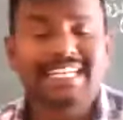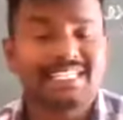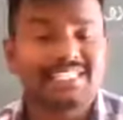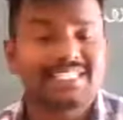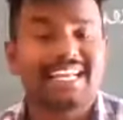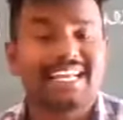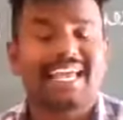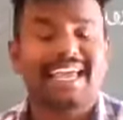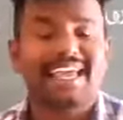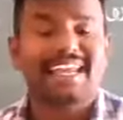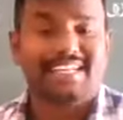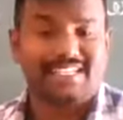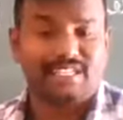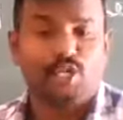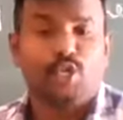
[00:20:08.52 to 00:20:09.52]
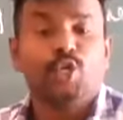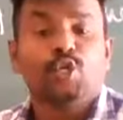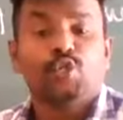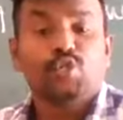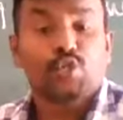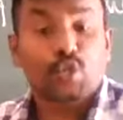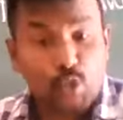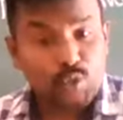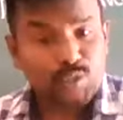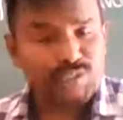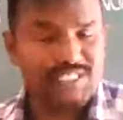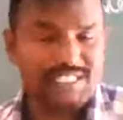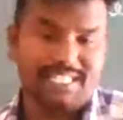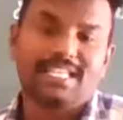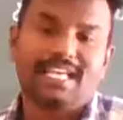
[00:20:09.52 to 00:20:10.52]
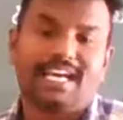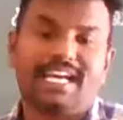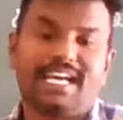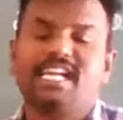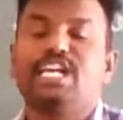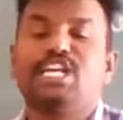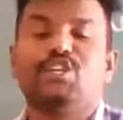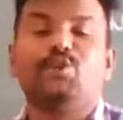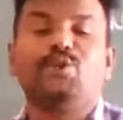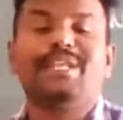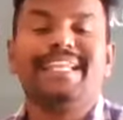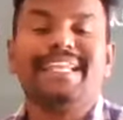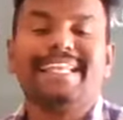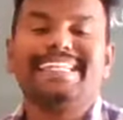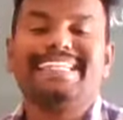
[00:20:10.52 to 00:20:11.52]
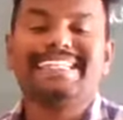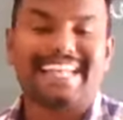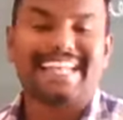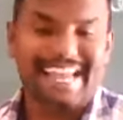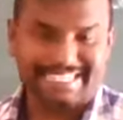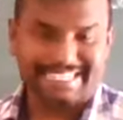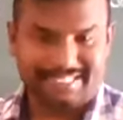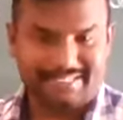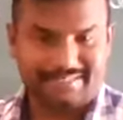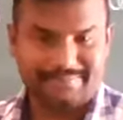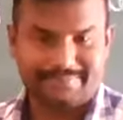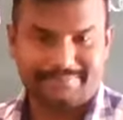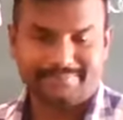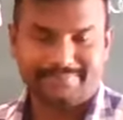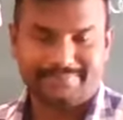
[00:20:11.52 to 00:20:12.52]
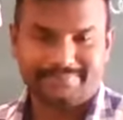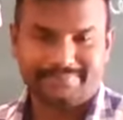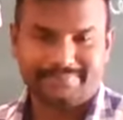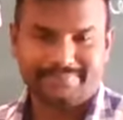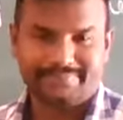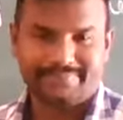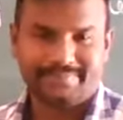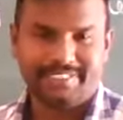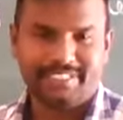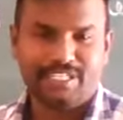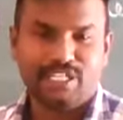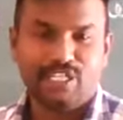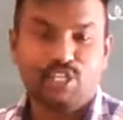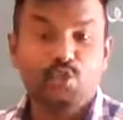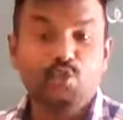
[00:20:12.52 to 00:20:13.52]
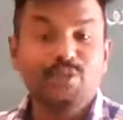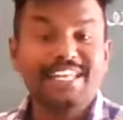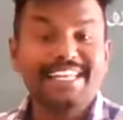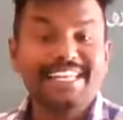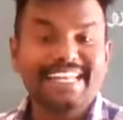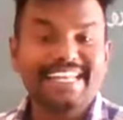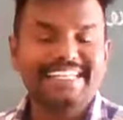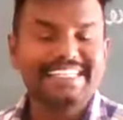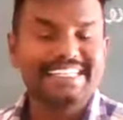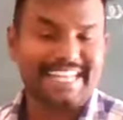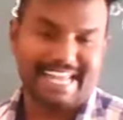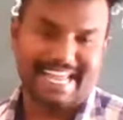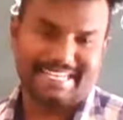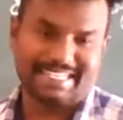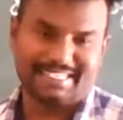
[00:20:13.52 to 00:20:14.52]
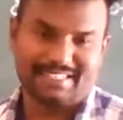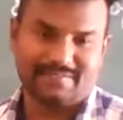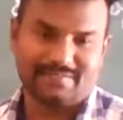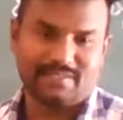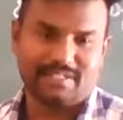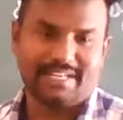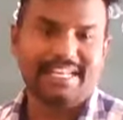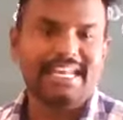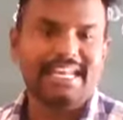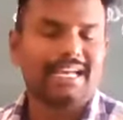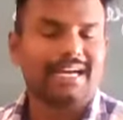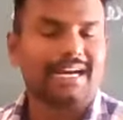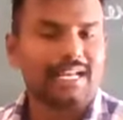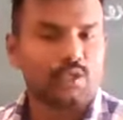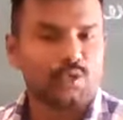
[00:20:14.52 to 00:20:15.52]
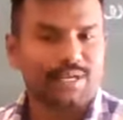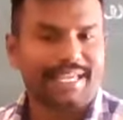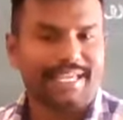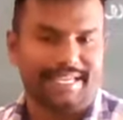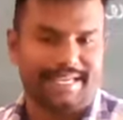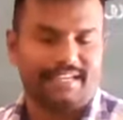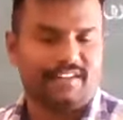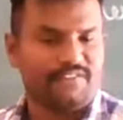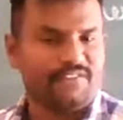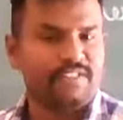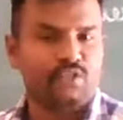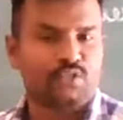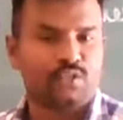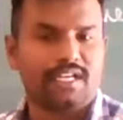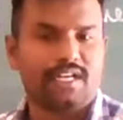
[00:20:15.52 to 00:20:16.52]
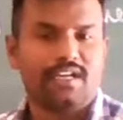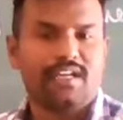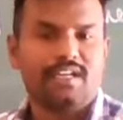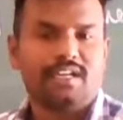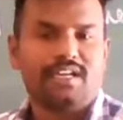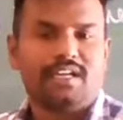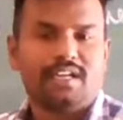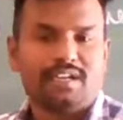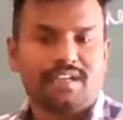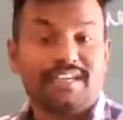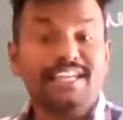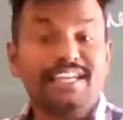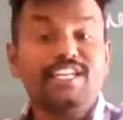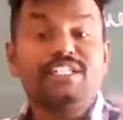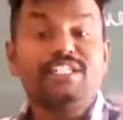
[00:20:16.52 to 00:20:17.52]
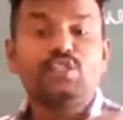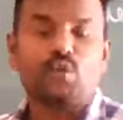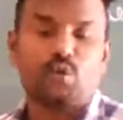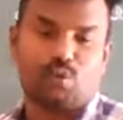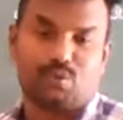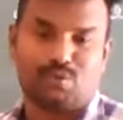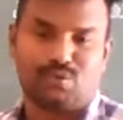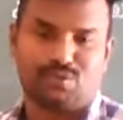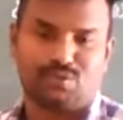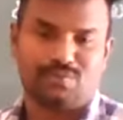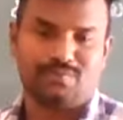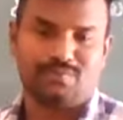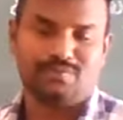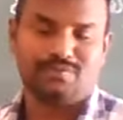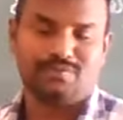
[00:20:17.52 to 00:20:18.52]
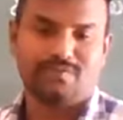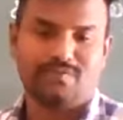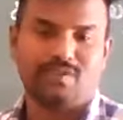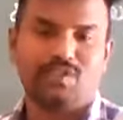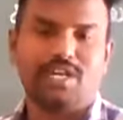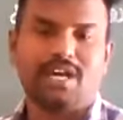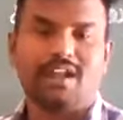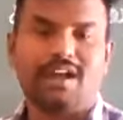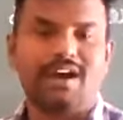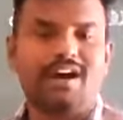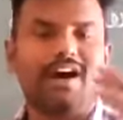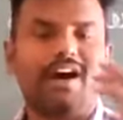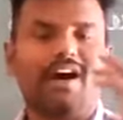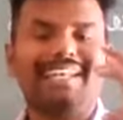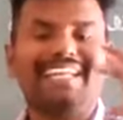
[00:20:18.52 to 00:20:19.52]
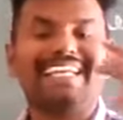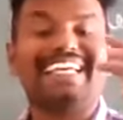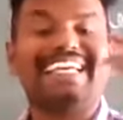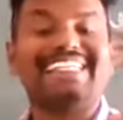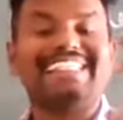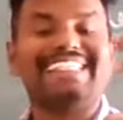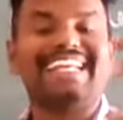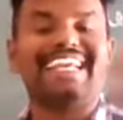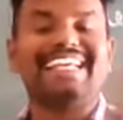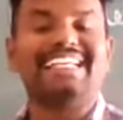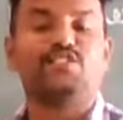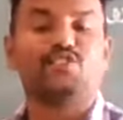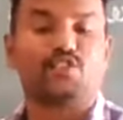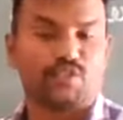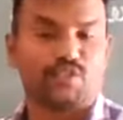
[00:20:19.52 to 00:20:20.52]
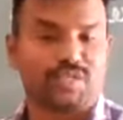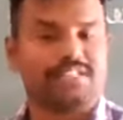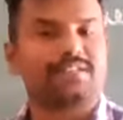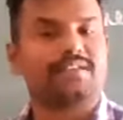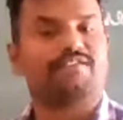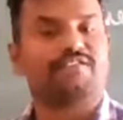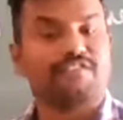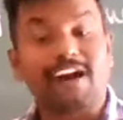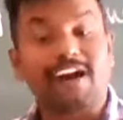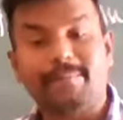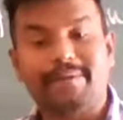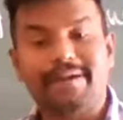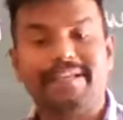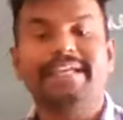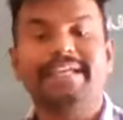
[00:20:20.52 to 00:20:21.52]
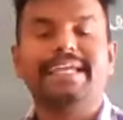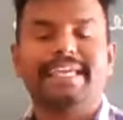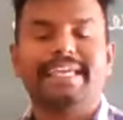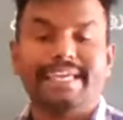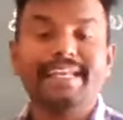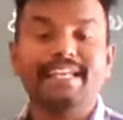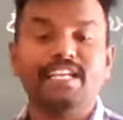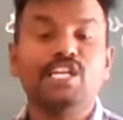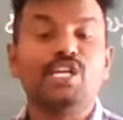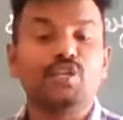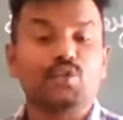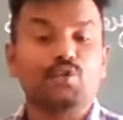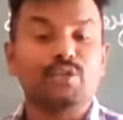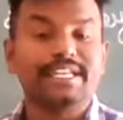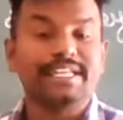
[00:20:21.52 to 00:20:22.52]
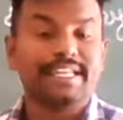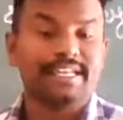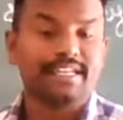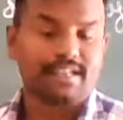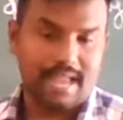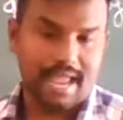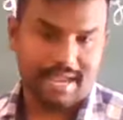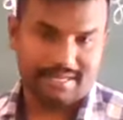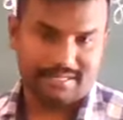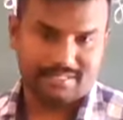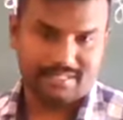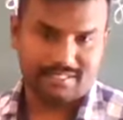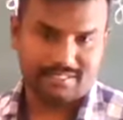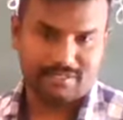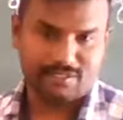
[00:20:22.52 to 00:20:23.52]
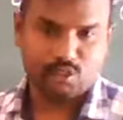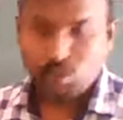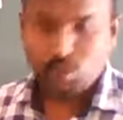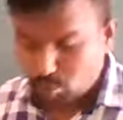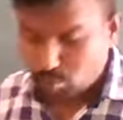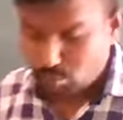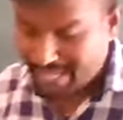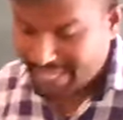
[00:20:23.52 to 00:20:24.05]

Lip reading: crystalline stones in the urinary tract. Urinary tract. Renal calculi. It refers to the kidney stones, which are hard crystalline structures are formed in urinary tract due to